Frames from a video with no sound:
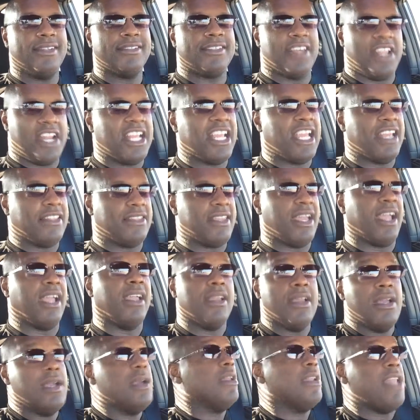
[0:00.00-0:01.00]
So they get thick.
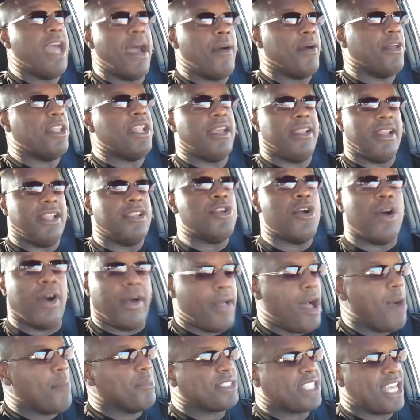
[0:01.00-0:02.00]
Now,
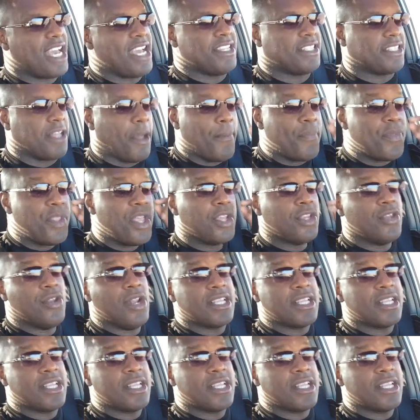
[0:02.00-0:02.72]
I'm gonna tell you something.